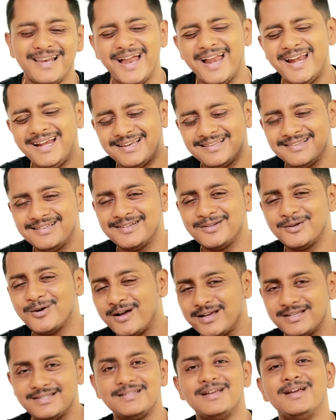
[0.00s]
Let the
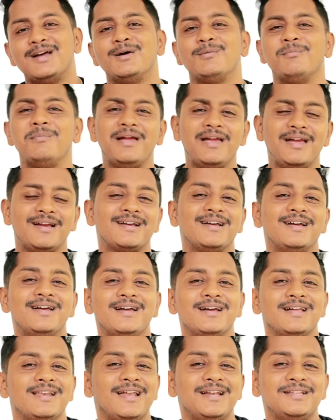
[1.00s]
noise make,
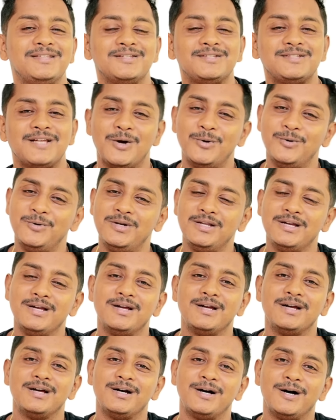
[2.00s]
let the sound
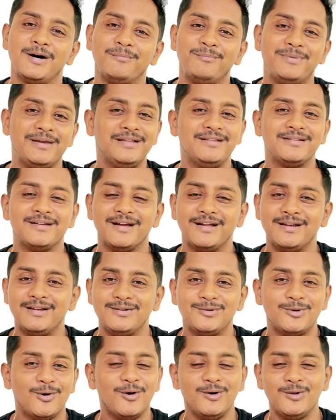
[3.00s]
uh, be there,
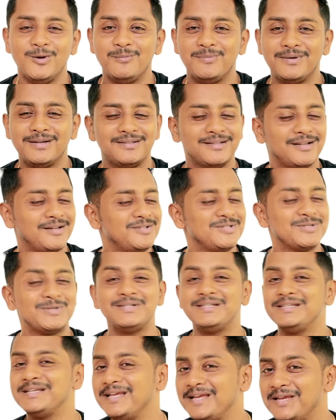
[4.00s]
the audio be there,
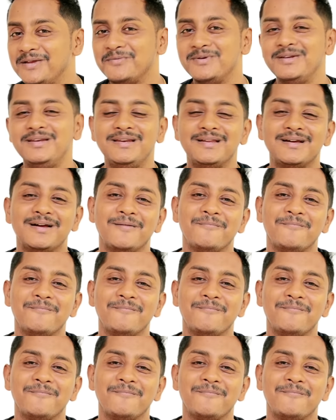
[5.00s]
don't even